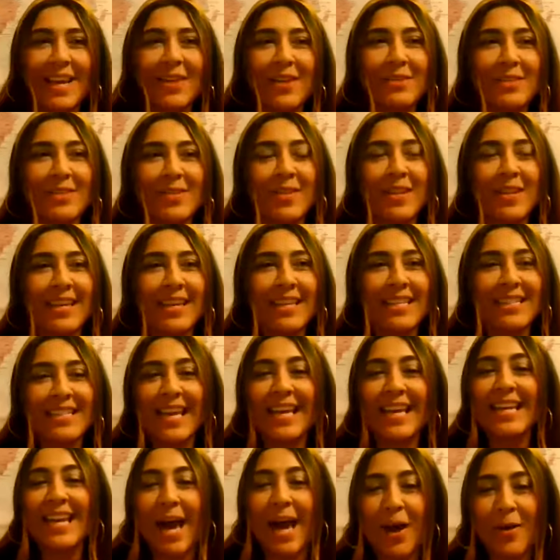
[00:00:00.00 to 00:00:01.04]
it was
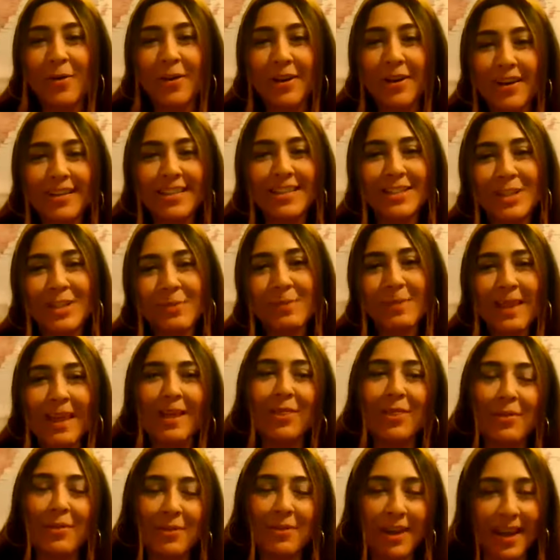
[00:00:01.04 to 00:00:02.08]
an hour, and it took me
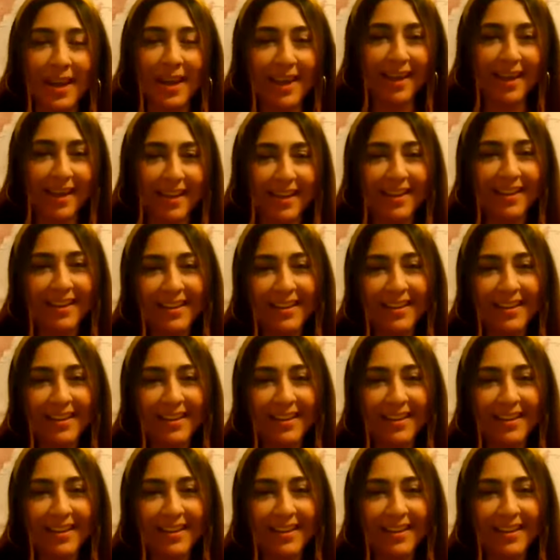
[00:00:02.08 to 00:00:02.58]
like 3.